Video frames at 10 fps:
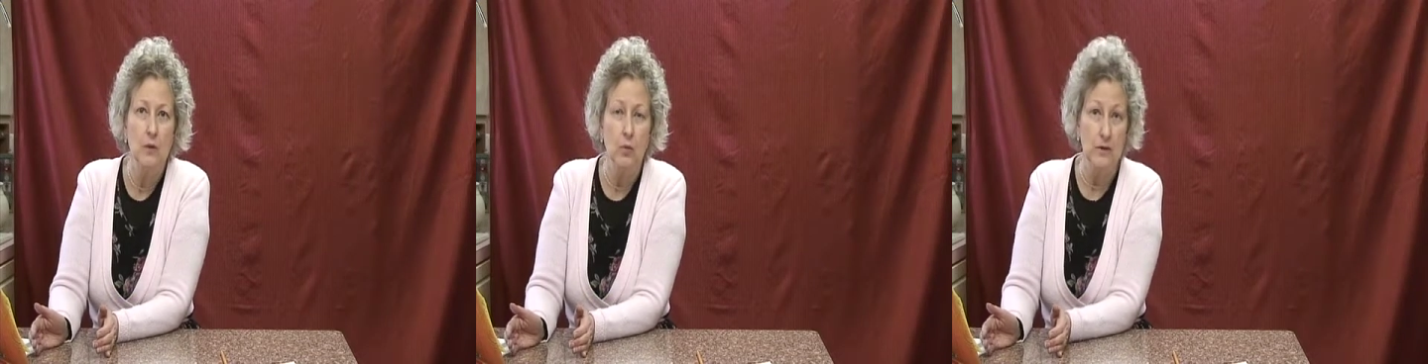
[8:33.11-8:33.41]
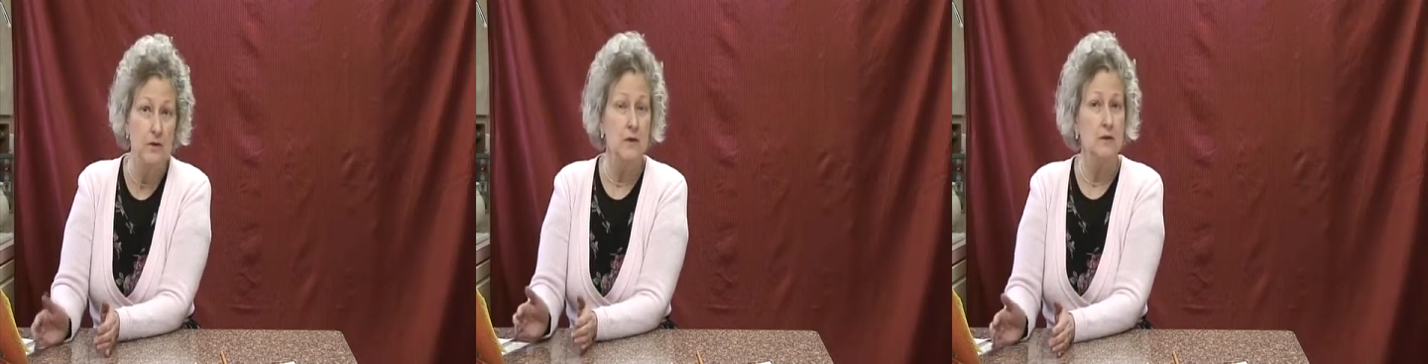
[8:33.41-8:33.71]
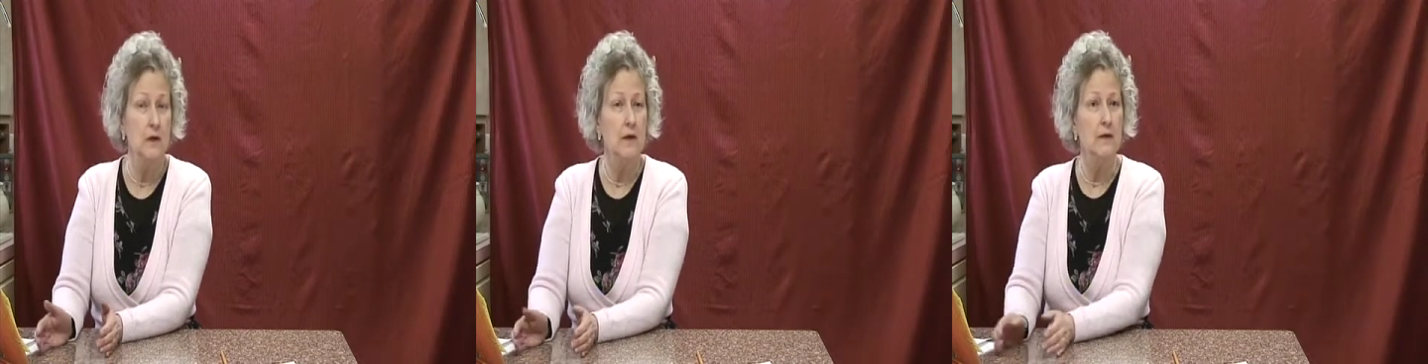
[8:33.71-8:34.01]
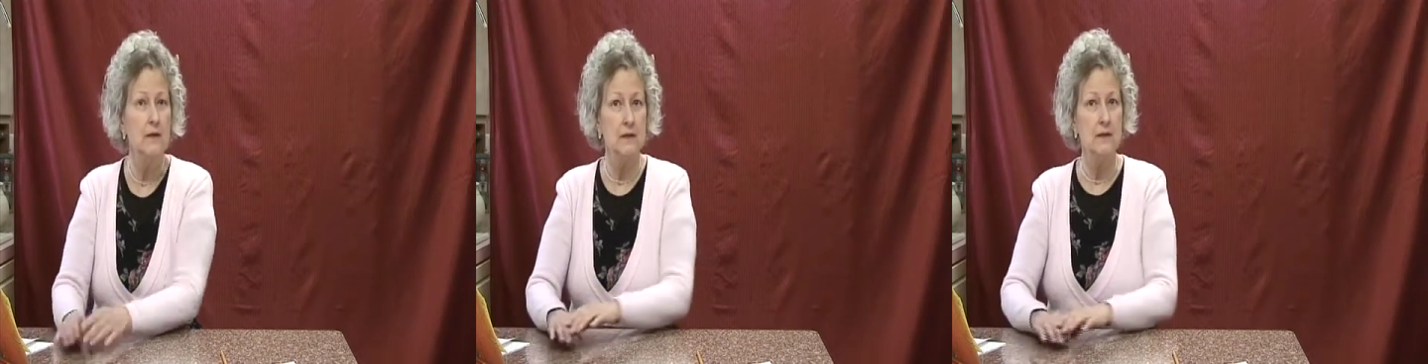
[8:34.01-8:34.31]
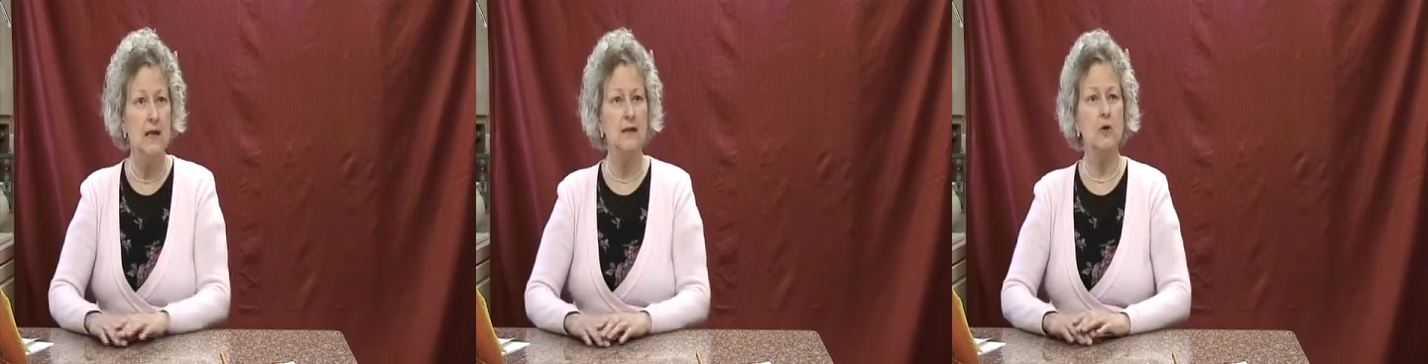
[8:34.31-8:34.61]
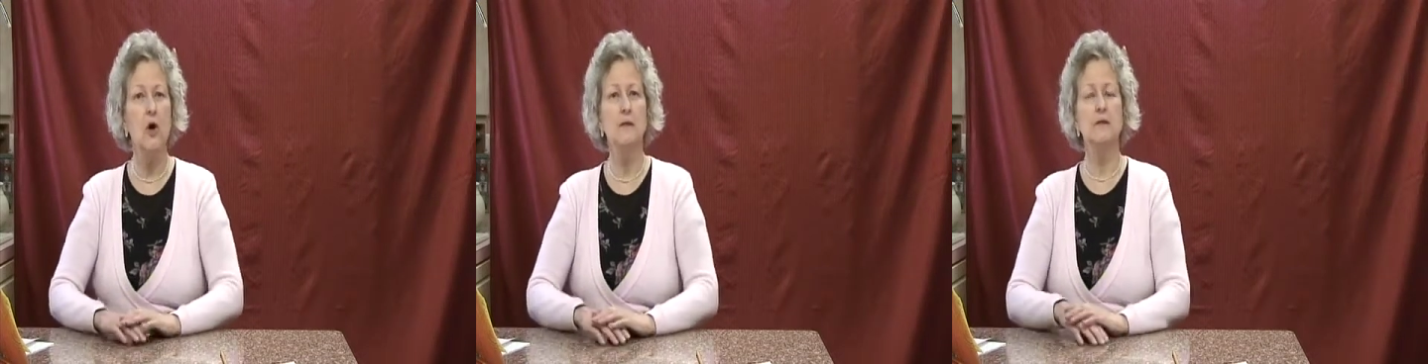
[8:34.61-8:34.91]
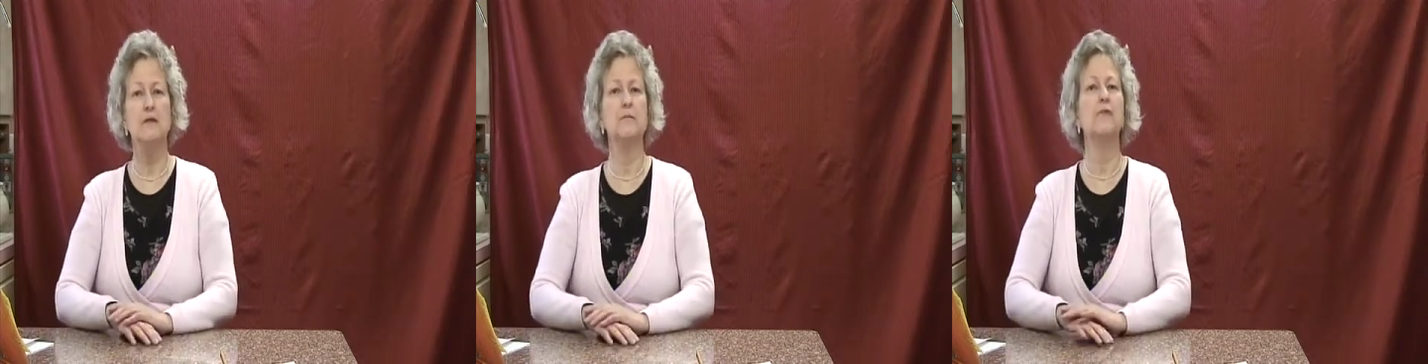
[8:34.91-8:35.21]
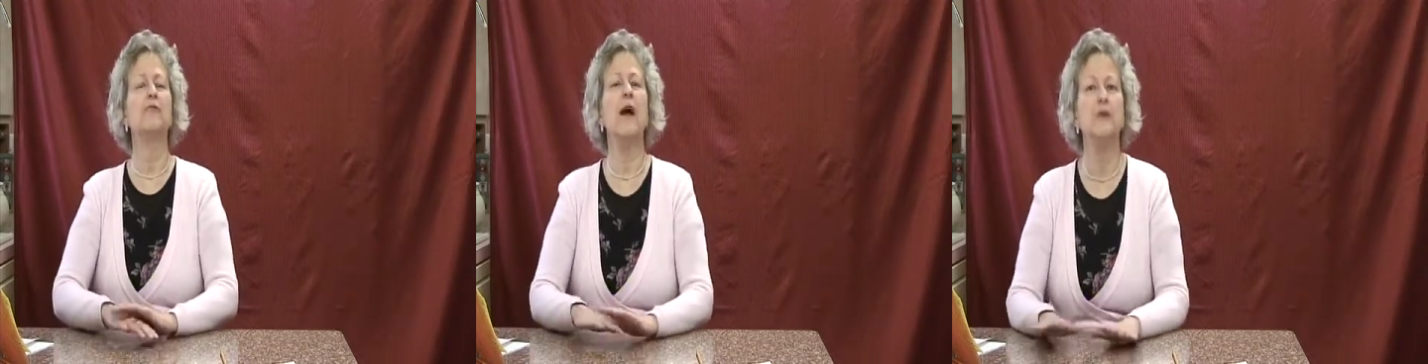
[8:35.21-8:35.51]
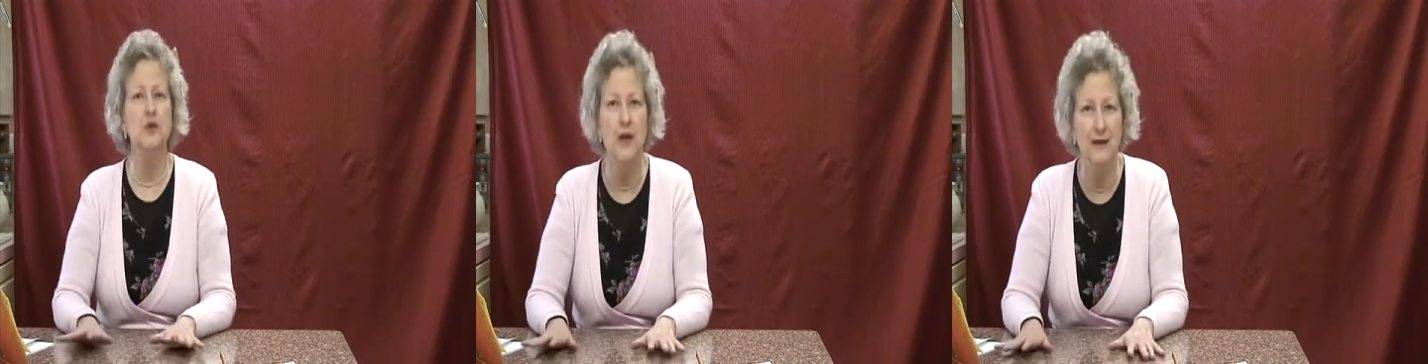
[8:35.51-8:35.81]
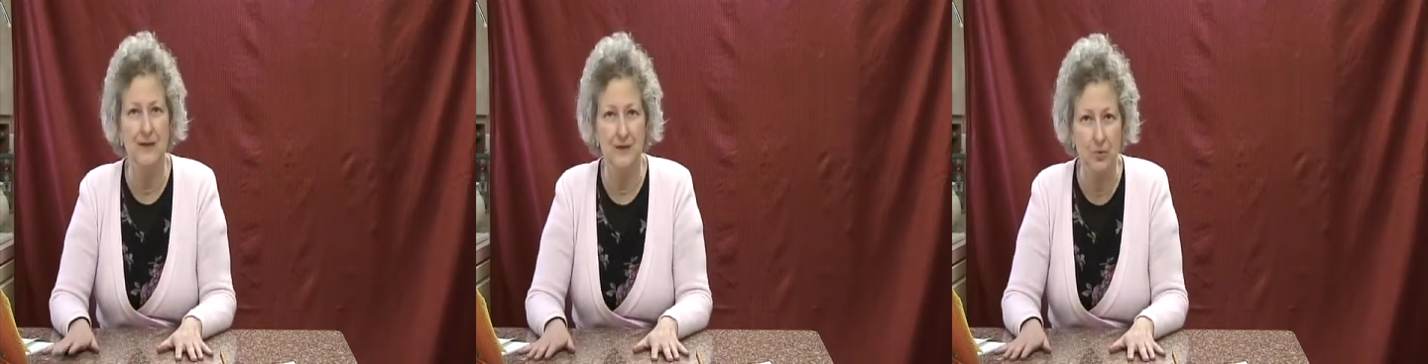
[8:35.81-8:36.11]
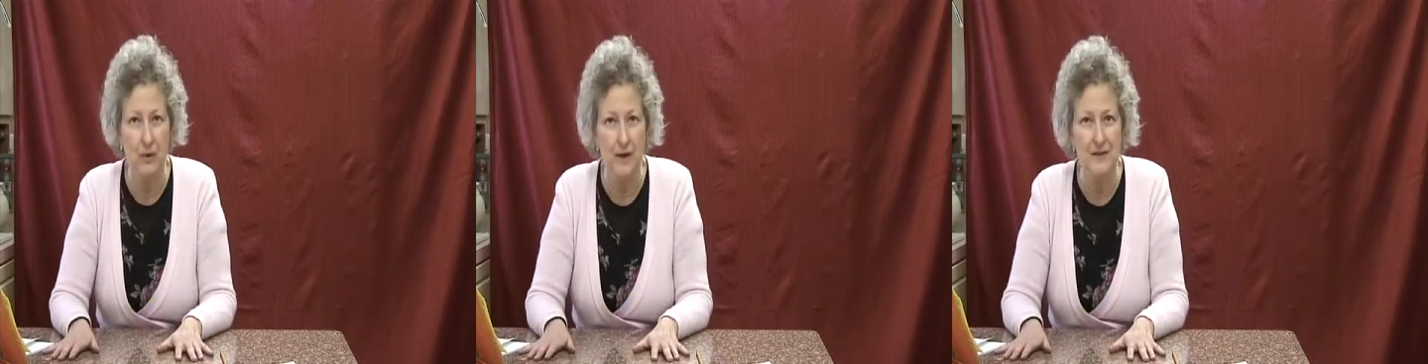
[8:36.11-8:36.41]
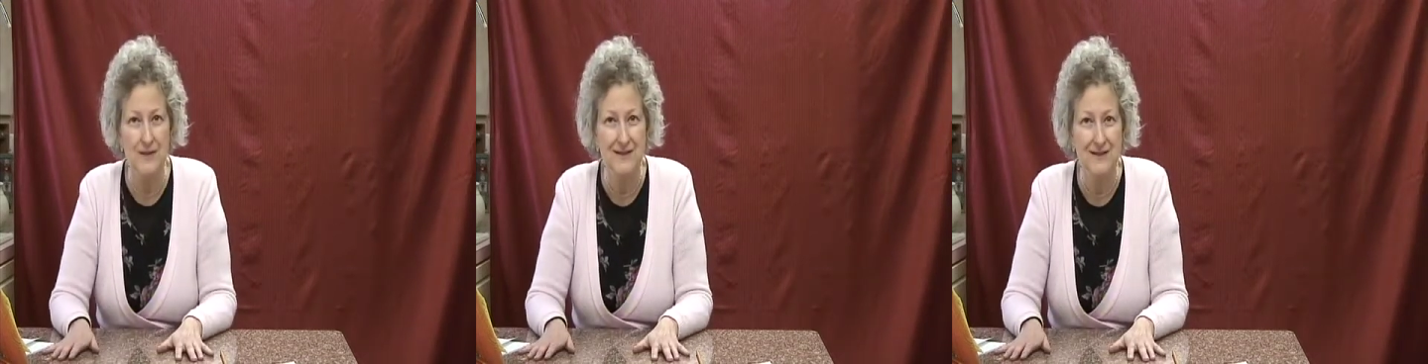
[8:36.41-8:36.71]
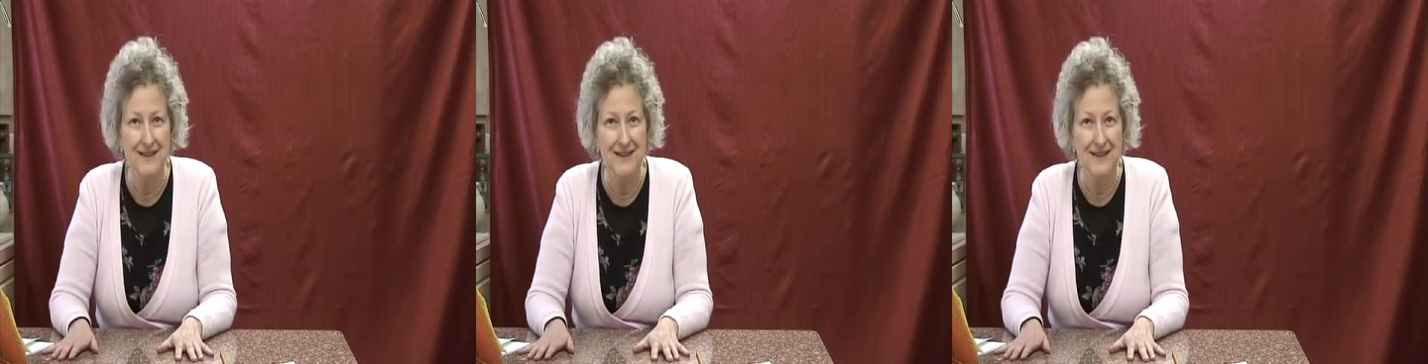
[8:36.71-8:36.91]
What this has done is this has caused us to be fractionated as a race.